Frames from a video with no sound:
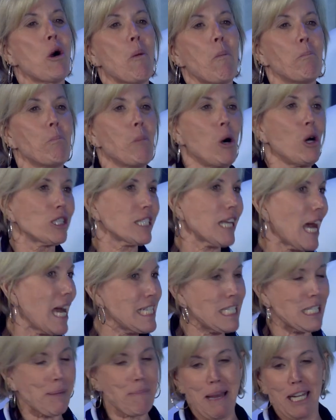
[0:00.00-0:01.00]

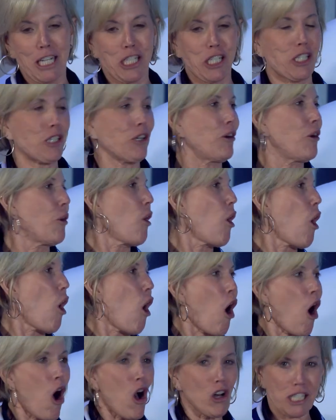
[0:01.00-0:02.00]
multidimensional,
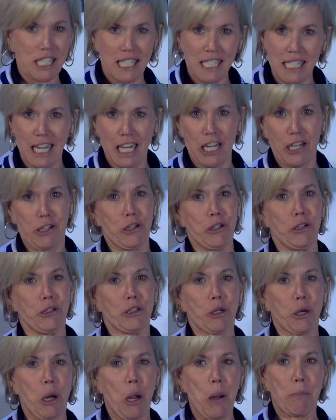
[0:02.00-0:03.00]
all
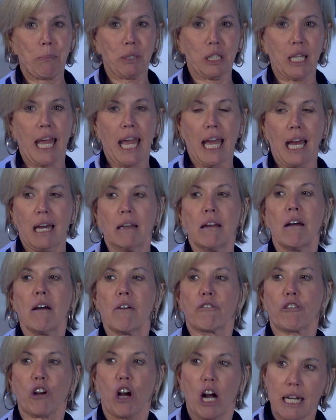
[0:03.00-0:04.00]
stakeholder plan
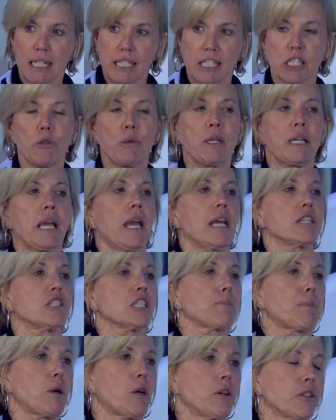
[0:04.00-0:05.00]
for us to engage as
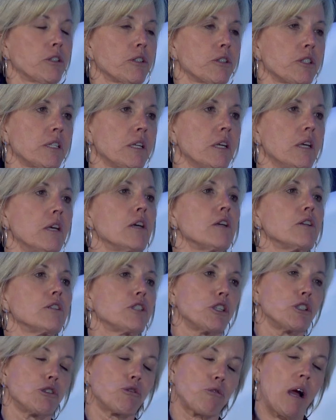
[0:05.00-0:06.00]
partners
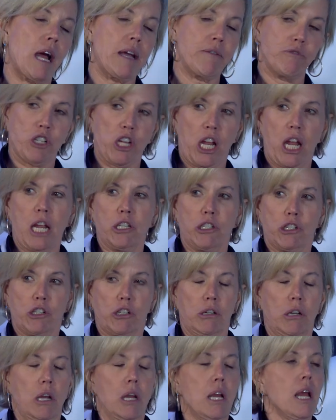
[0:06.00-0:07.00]
to drive change.
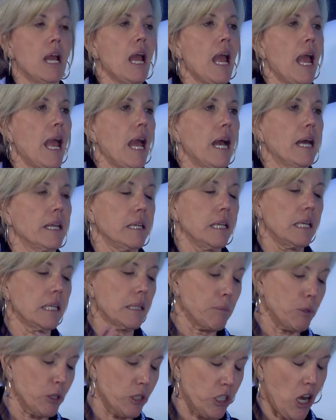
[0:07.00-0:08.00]
And
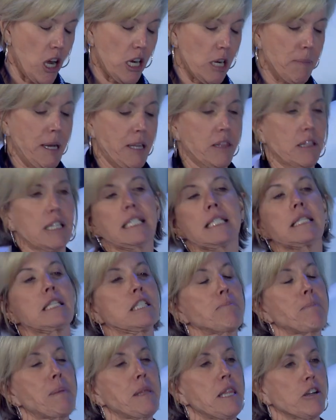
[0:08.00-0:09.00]
Neelam will talk about this,
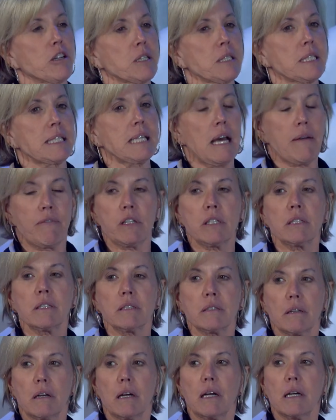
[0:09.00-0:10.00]
but there are 7
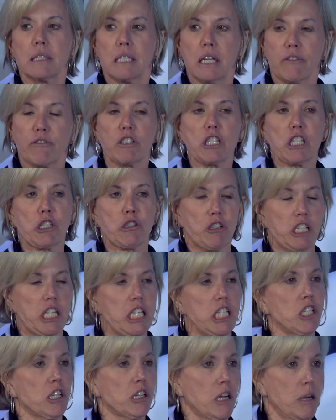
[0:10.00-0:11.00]
different
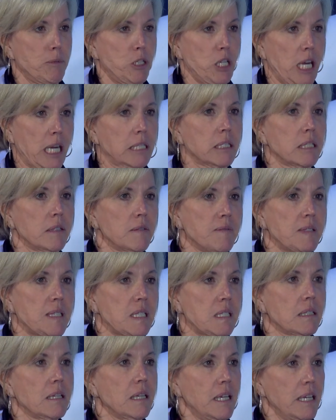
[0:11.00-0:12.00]
strategic objectives
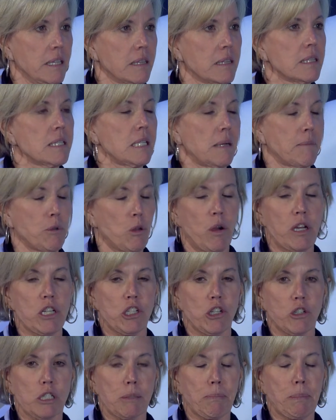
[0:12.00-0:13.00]
in the
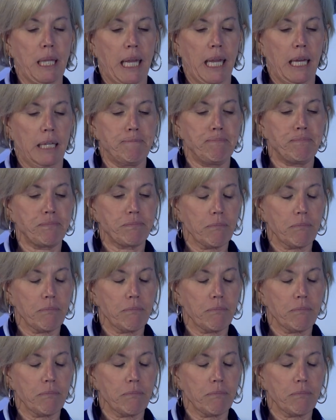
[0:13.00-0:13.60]
WHO's plan.